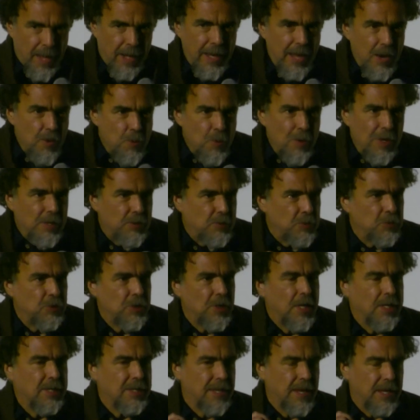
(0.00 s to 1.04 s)
and I really
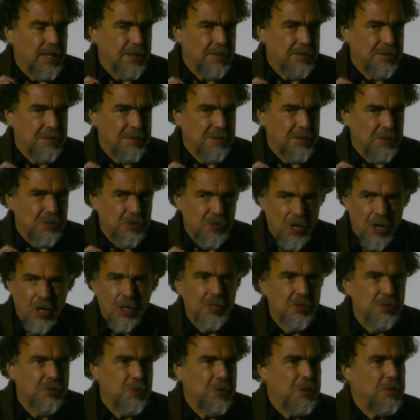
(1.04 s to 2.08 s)
suggest that
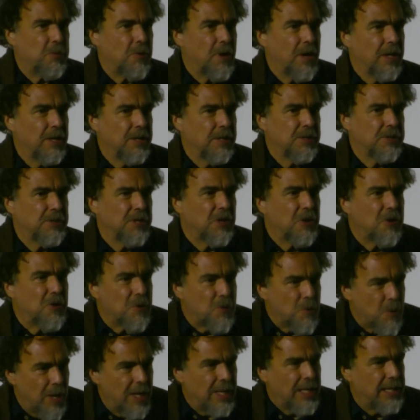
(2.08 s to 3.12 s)
young screenwriting is a
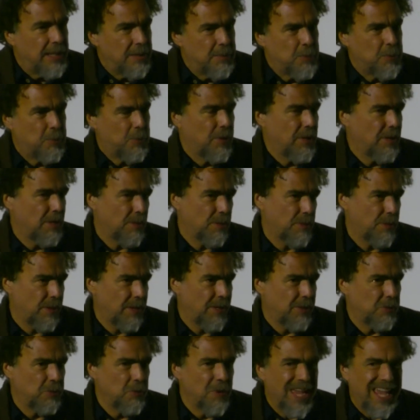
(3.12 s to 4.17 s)
great liberating
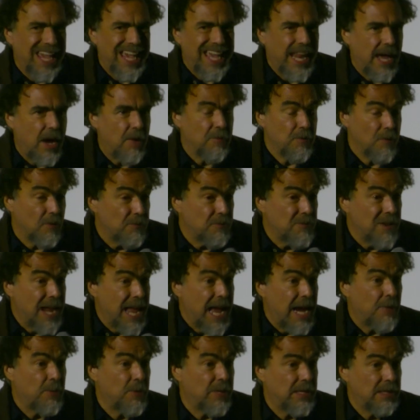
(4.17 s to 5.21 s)
thing to get out of
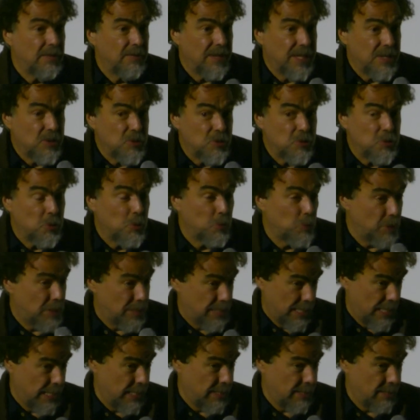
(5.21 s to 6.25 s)
narrative and
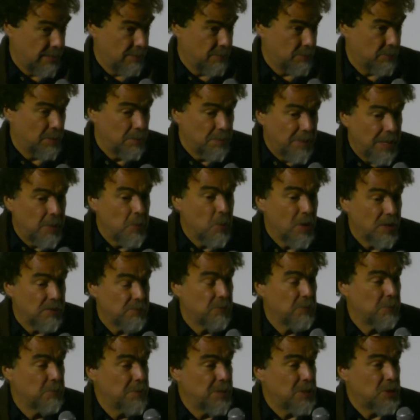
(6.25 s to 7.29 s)
storytelling. So, I mean, it
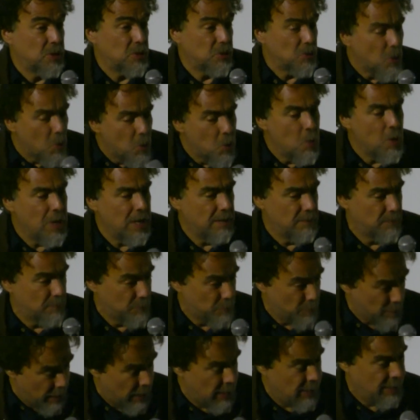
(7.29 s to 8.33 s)
was for me so
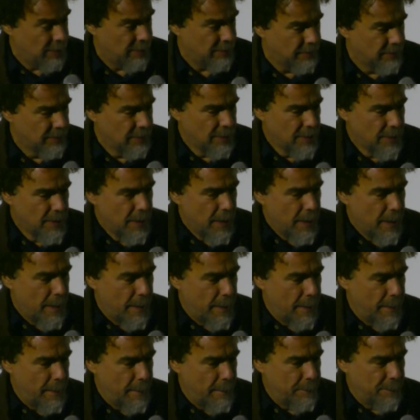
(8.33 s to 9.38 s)
liberating
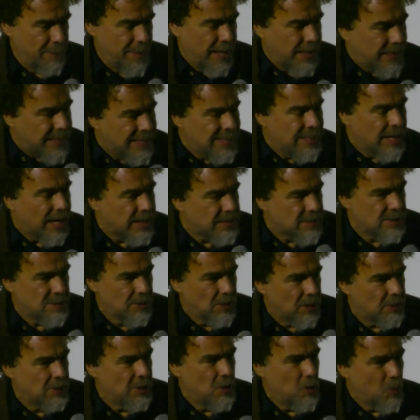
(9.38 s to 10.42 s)
that
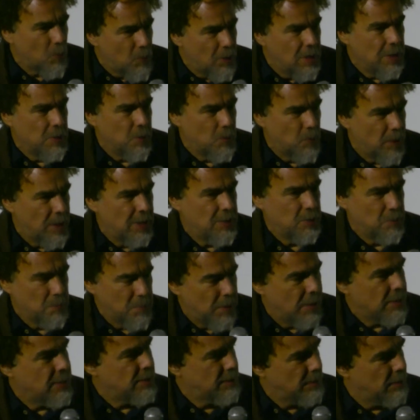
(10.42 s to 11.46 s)
that's not the only way to
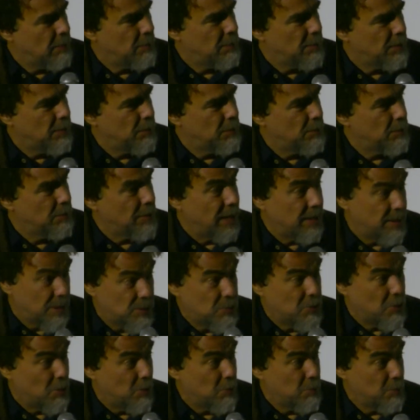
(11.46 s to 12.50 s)
make cinema, you know. I
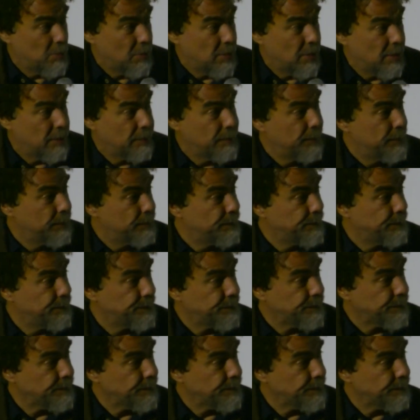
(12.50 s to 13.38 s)
discovered that, you know.